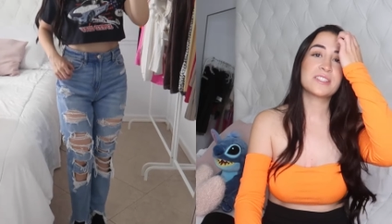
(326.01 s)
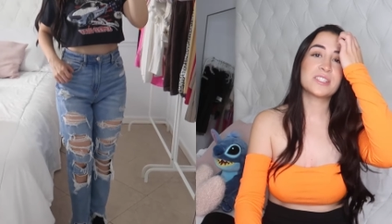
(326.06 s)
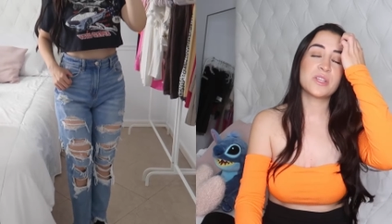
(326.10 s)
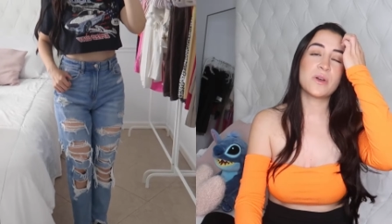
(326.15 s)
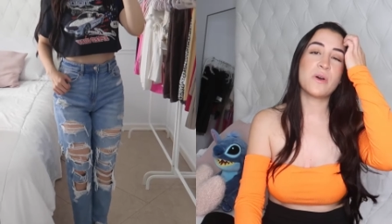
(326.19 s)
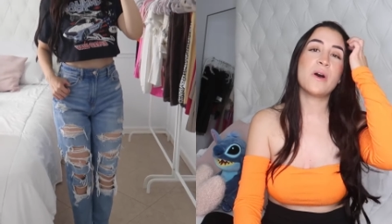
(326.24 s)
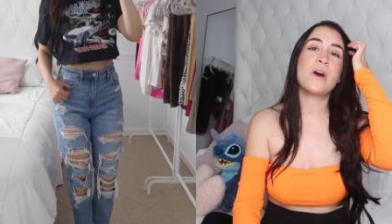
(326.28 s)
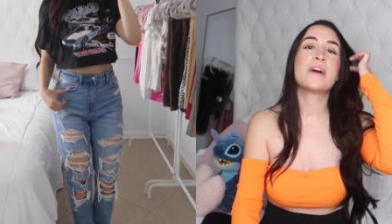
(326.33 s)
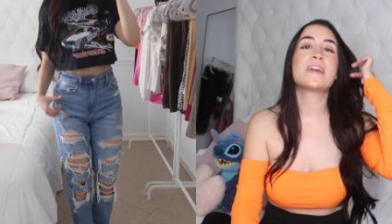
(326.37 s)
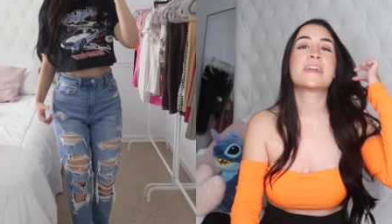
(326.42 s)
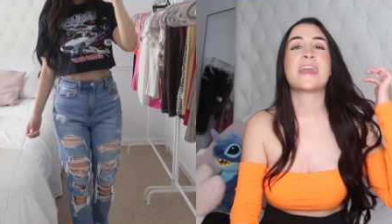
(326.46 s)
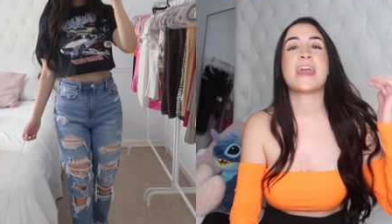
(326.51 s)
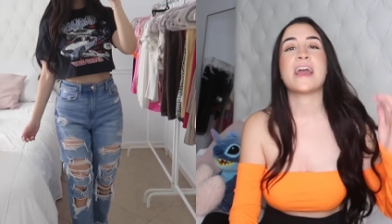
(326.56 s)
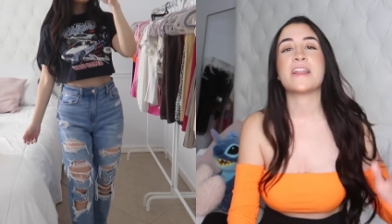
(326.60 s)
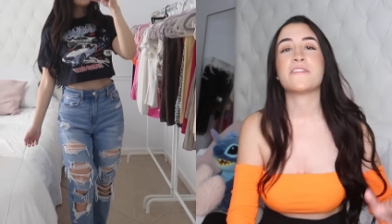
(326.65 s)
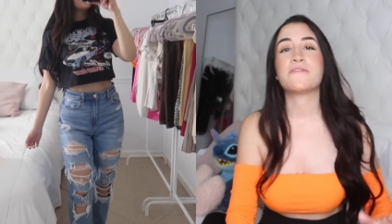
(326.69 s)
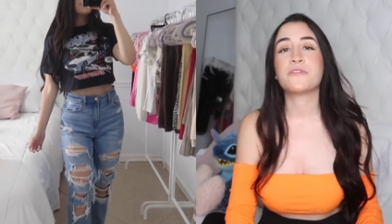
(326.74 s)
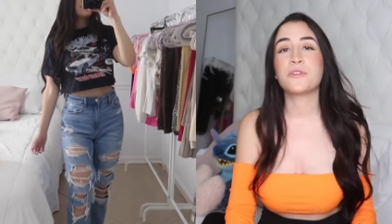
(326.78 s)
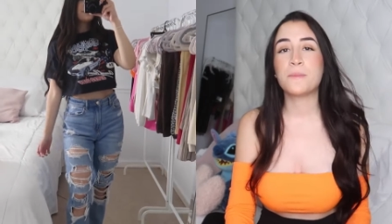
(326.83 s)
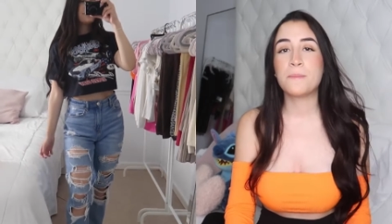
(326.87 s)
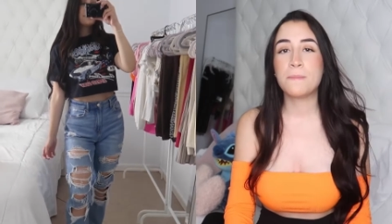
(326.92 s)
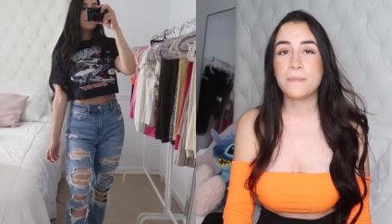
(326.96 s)
So again,
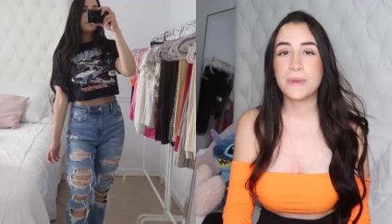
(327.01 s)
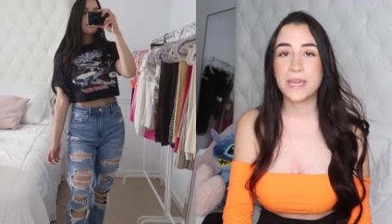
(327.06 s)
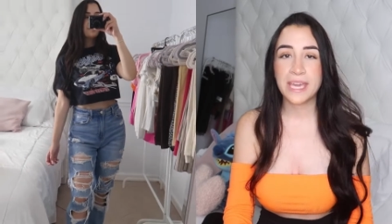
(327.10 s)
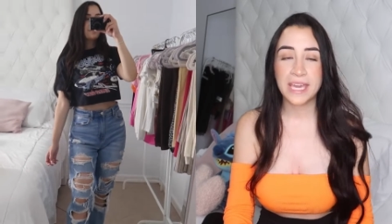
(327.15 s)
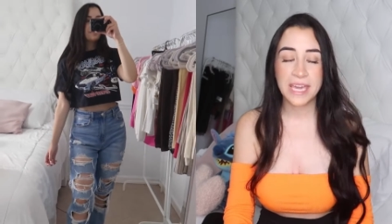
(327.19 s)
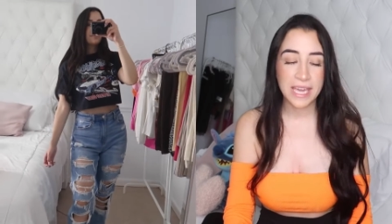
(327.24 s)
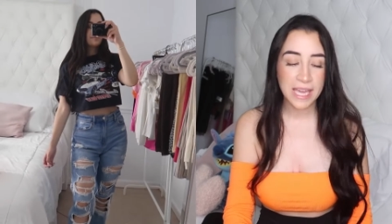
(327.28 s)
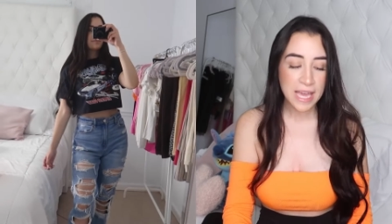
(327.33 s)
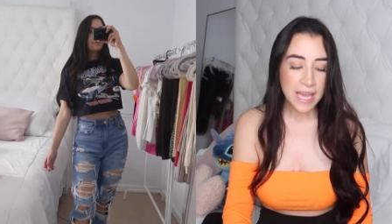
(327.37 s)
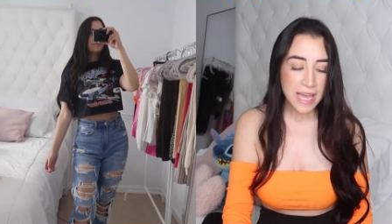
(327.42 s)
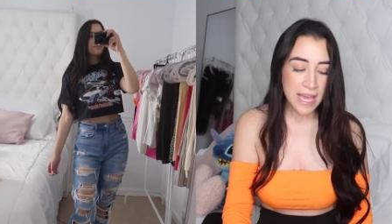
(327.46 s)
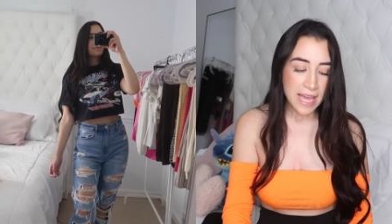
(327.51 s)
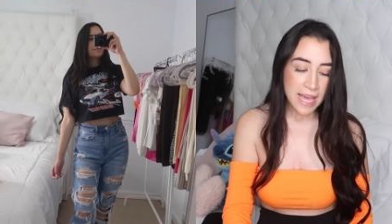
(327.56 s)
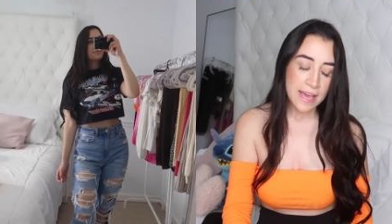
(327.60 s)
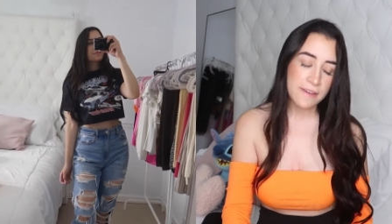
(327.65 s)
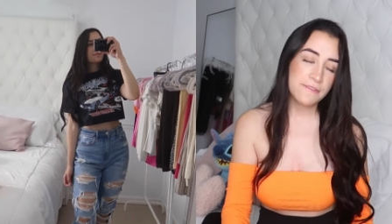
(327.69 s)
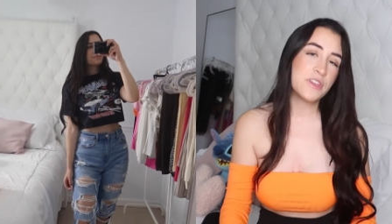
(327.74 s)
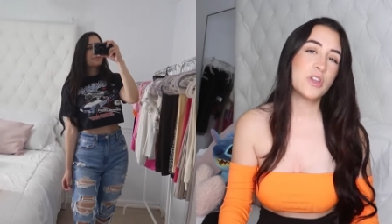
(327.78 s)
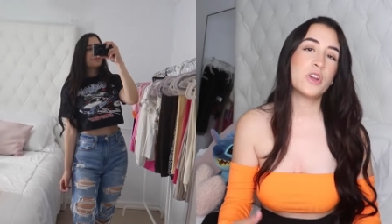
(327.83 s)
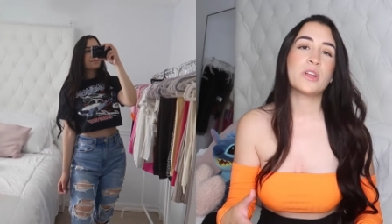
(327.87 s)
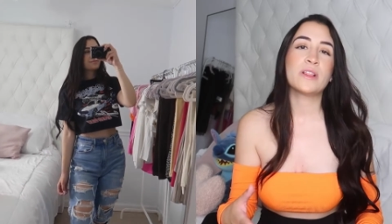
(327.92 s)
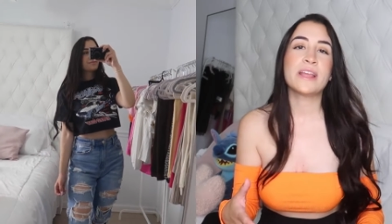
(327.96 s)
for me,
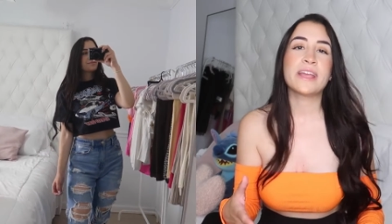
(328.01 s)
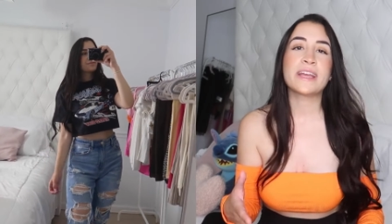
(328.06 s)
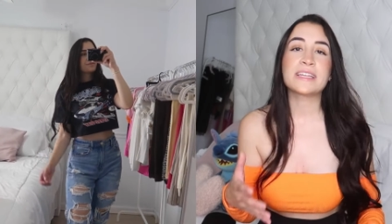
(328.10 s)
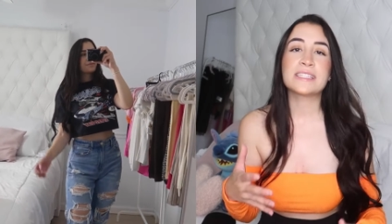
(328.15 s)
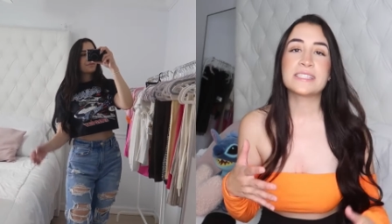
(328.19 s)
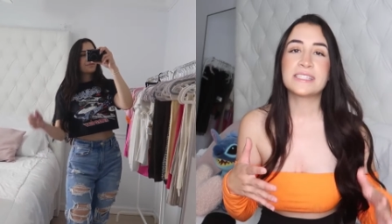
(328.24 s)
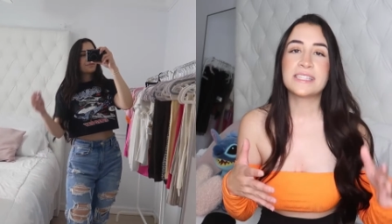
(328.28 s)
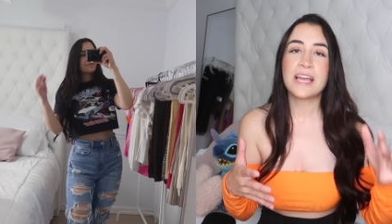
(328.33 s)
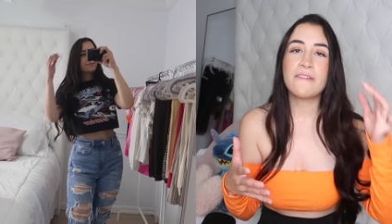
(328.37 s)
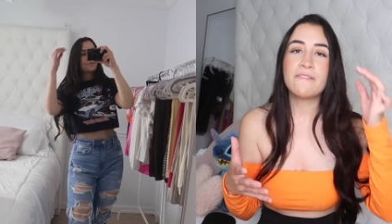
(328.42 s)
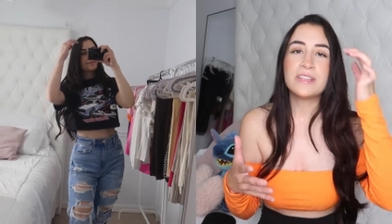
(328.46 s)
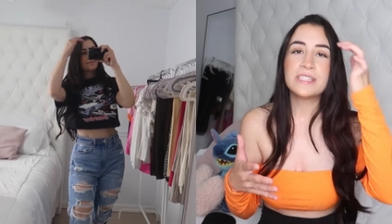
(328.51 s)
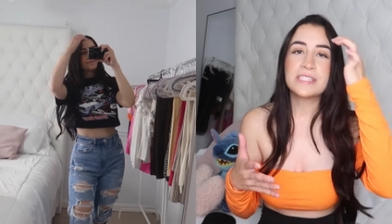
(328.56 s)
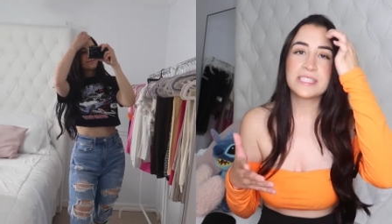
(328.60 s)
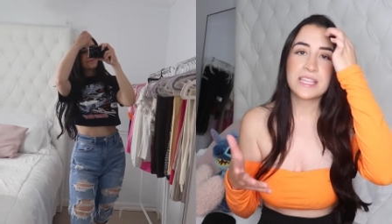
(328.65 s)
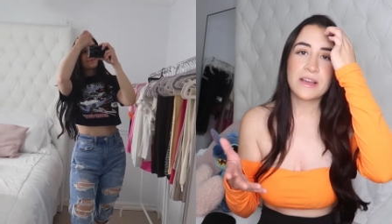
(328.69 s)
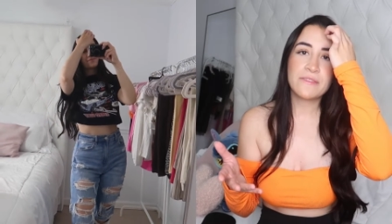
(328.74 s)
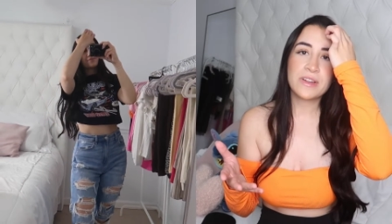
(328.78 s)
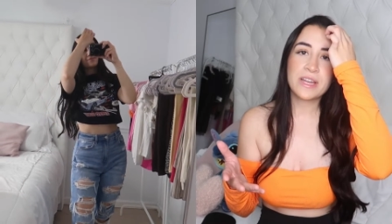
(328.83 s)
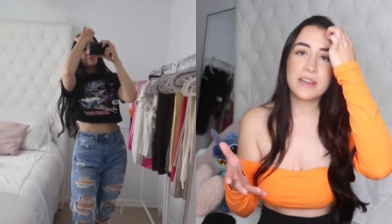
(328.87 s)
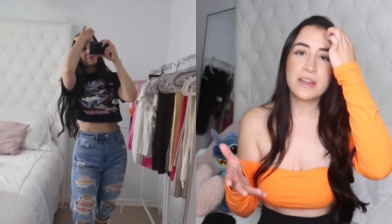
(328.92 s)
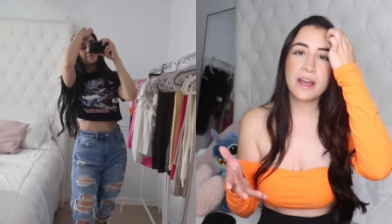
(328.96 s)
if you're like a seven,
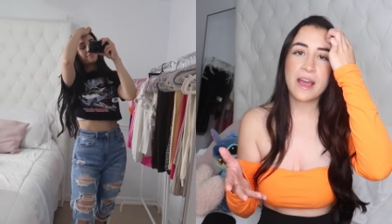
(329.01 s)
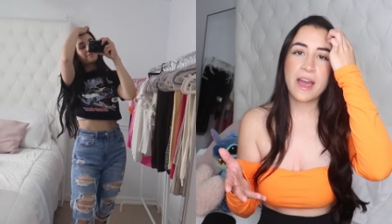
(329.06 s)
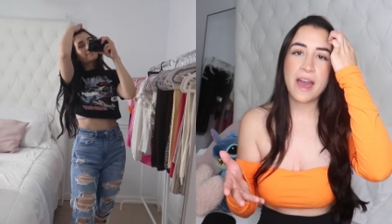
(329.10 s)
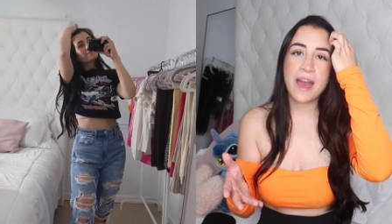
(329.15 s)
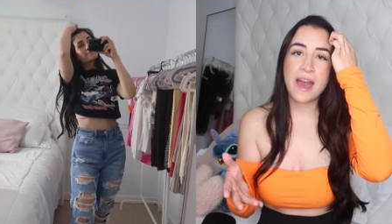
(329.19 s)
seven and a